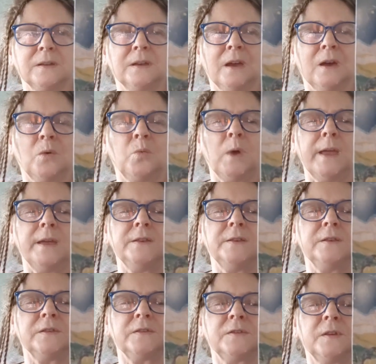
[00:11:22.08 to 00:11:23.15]

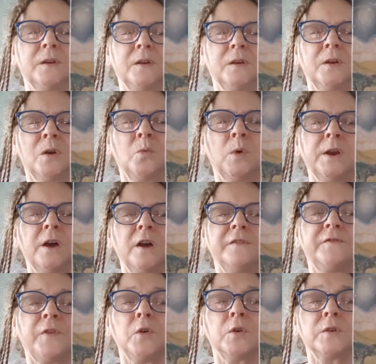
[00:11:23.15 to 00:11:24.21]
Awareness when I
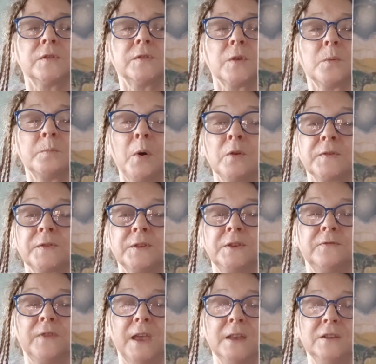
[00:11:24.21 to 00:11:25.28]
focus on
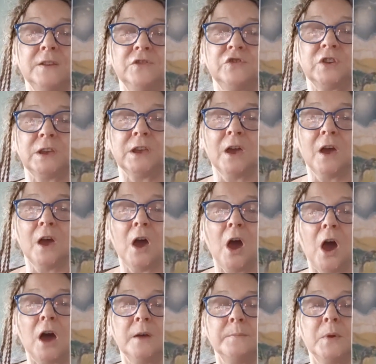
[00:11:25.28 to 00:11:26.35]
positive energy,
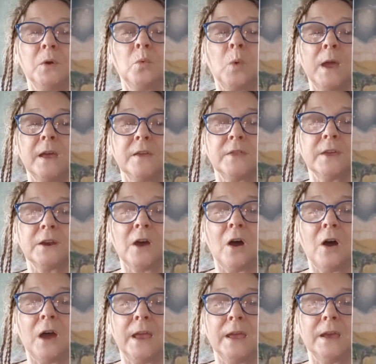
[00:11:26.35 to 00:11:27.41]
I'm aware that
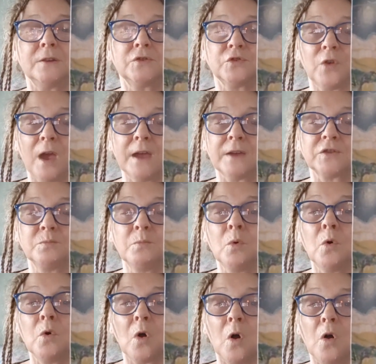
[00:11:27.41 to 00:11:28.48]
I attract
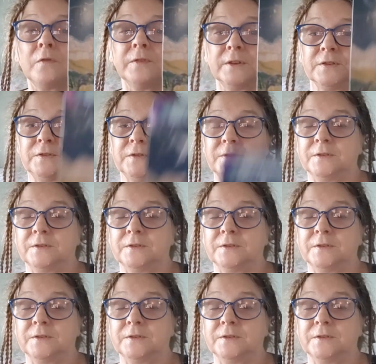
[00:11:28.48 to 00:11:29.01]
more of it.